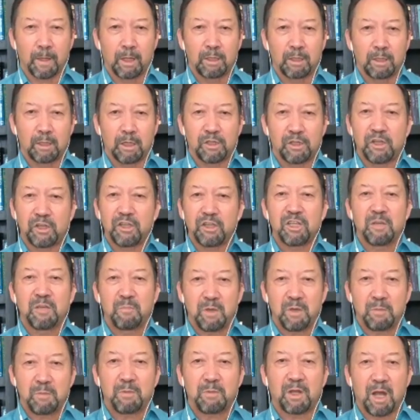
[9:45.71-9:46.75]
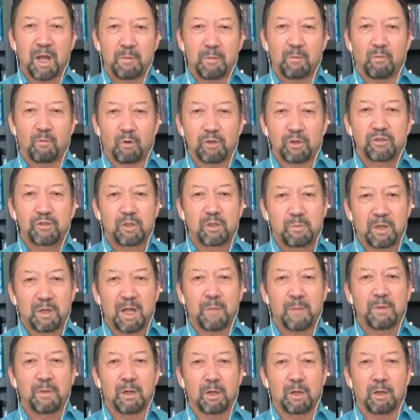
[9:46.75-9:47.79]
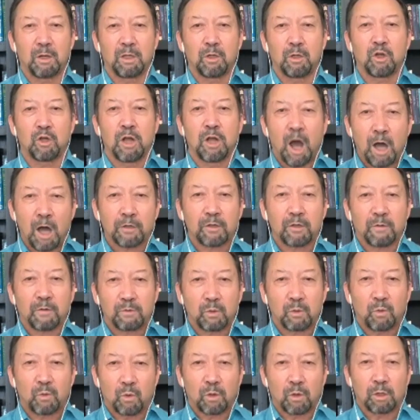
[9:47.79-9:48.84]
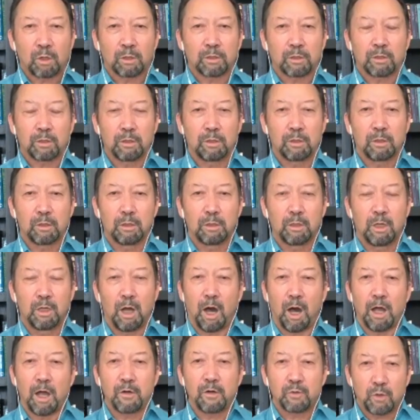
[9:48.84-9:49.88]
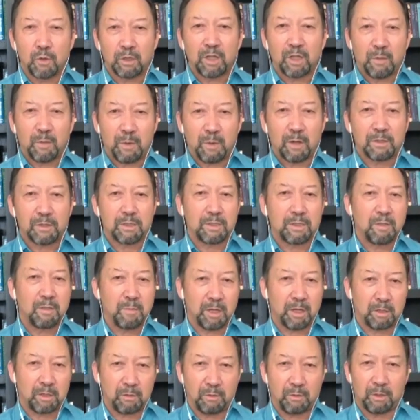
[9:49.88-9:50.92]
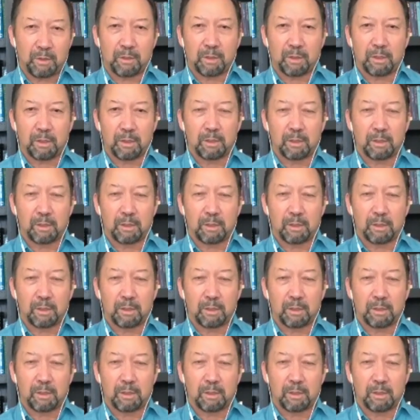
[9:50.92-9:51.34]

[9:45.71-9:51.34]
Xi Jinping wants to become the god of the world. I wrote about this in my Twitter.